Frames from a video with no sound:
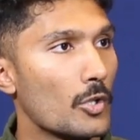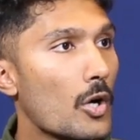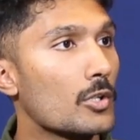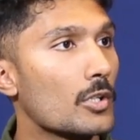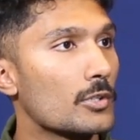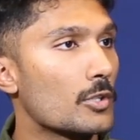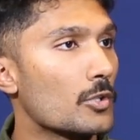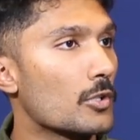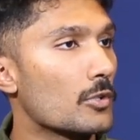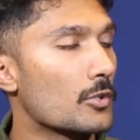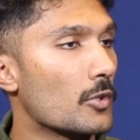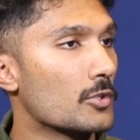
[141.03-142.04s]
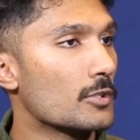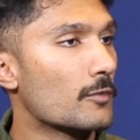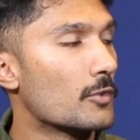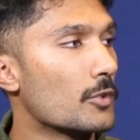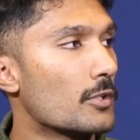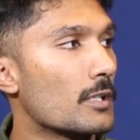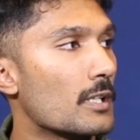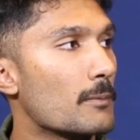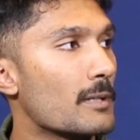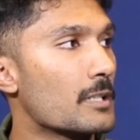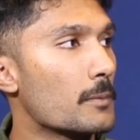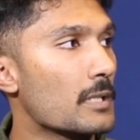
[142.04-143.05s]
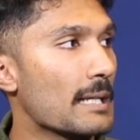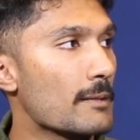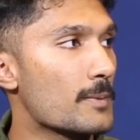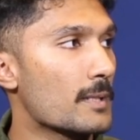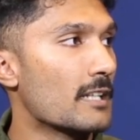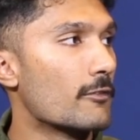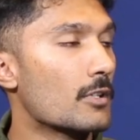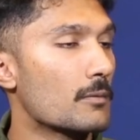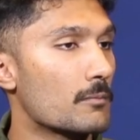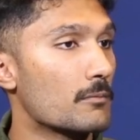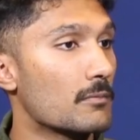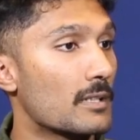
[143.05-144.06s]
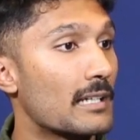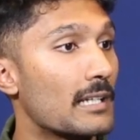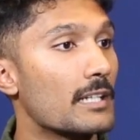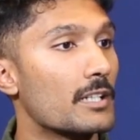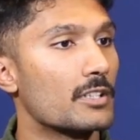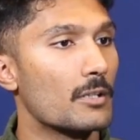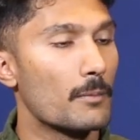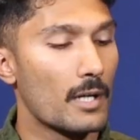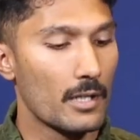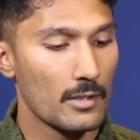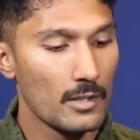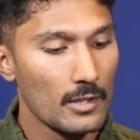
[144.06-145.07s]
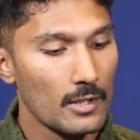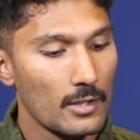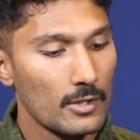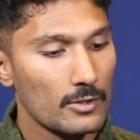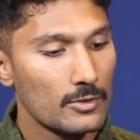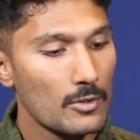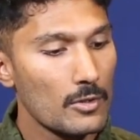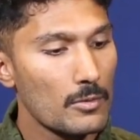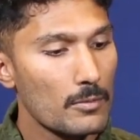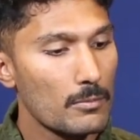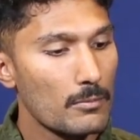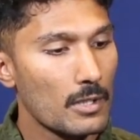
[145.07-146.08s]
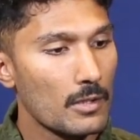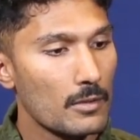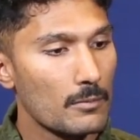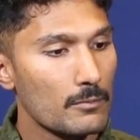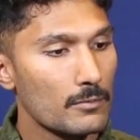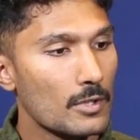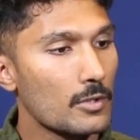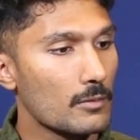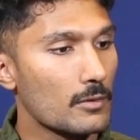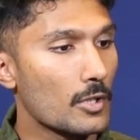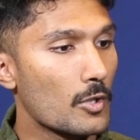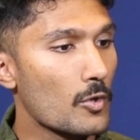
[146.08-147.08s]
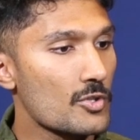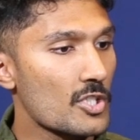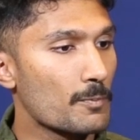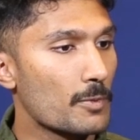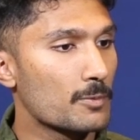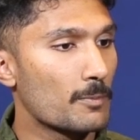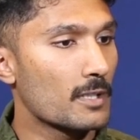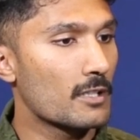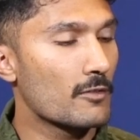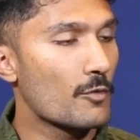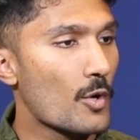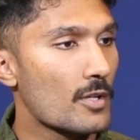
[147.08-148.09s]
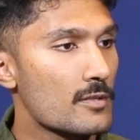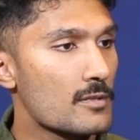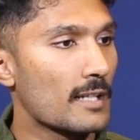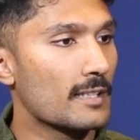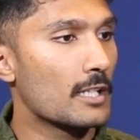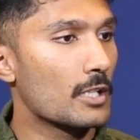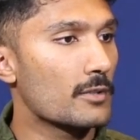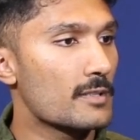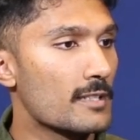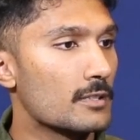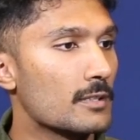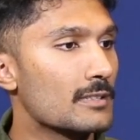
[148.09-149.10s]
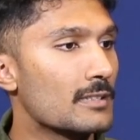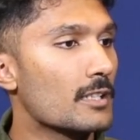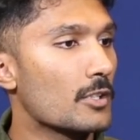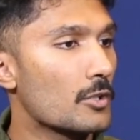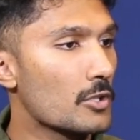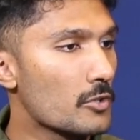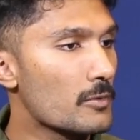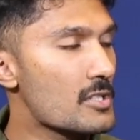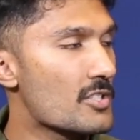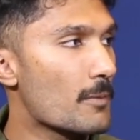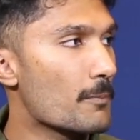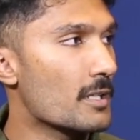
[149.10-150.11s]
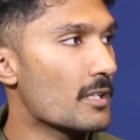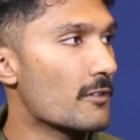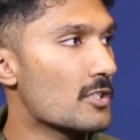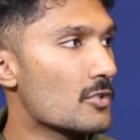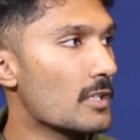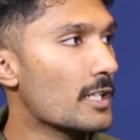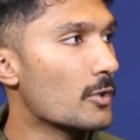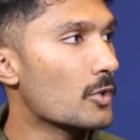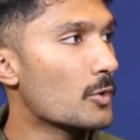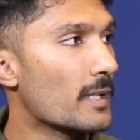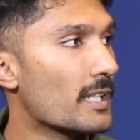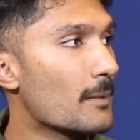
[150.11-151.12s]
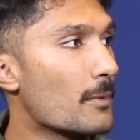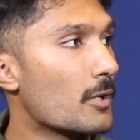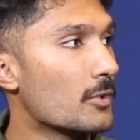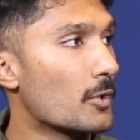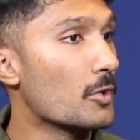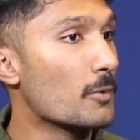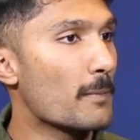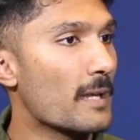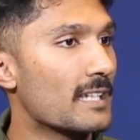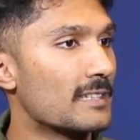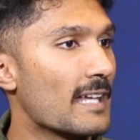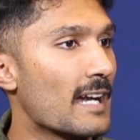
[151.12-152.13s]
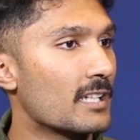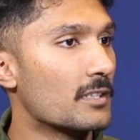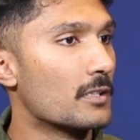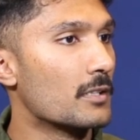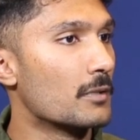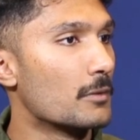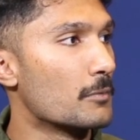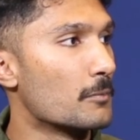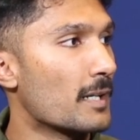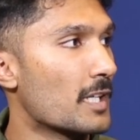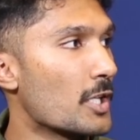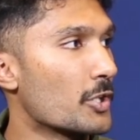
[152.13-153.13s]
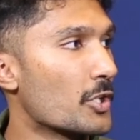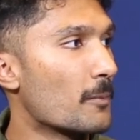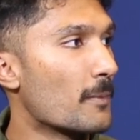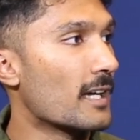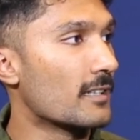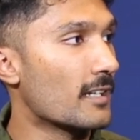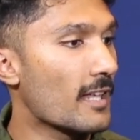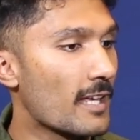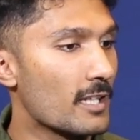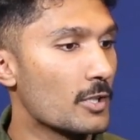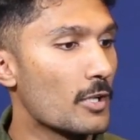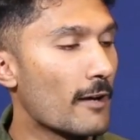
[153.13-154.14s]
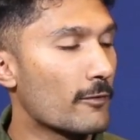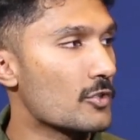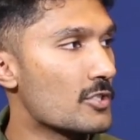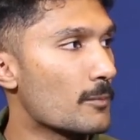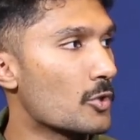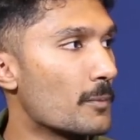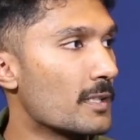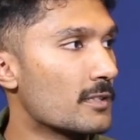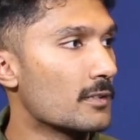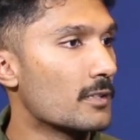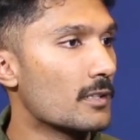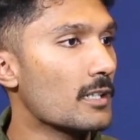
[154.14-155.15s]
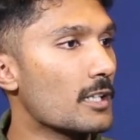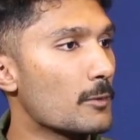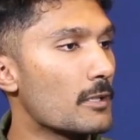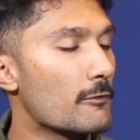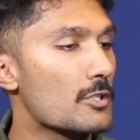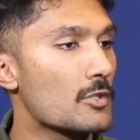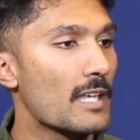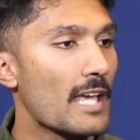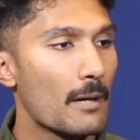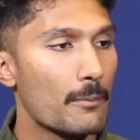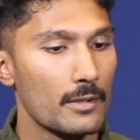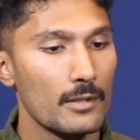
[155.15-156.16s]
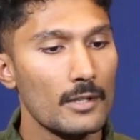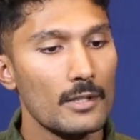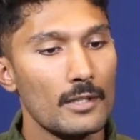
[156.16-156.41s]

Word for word: Knocked on the do doors of two thirty multiple times, but never cleared the bar. So uh, the, the coach's perspective was, at the end of the season, he's like, you know, you will jump it eventually. Don't worry about, don't make that the monkey on your back that, hey, you have to jump two meters and thirty. It will eventually happen.